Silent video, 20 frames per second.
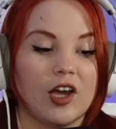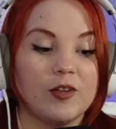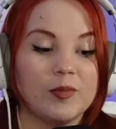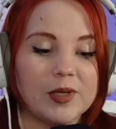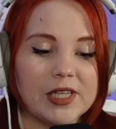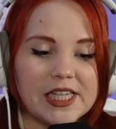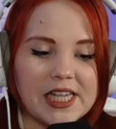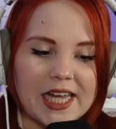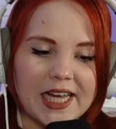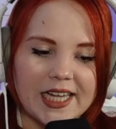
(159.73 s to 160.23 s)
i've
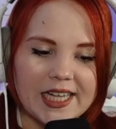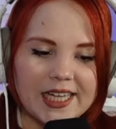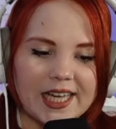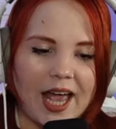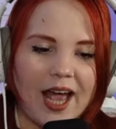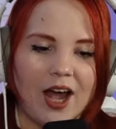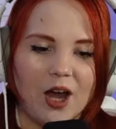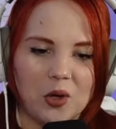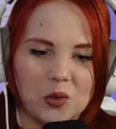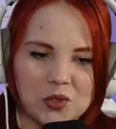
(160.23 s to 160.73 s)
been like
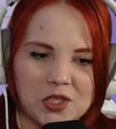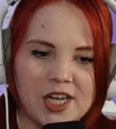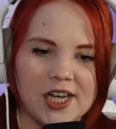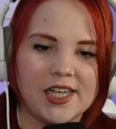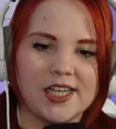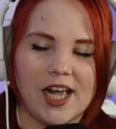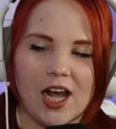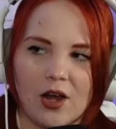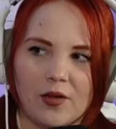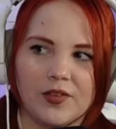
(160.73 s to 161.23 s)

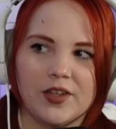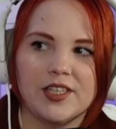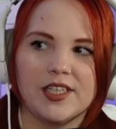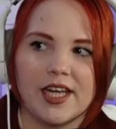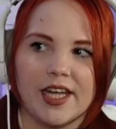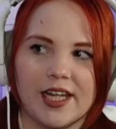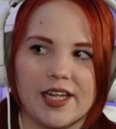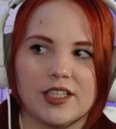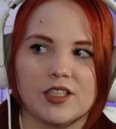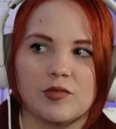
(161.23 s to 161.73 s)
counting down the
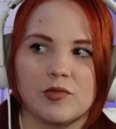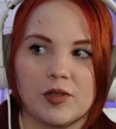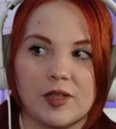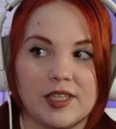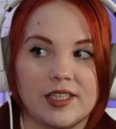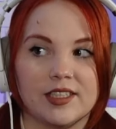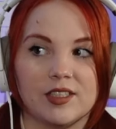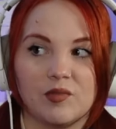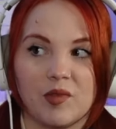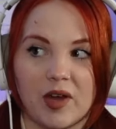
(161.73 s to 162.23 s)
days for these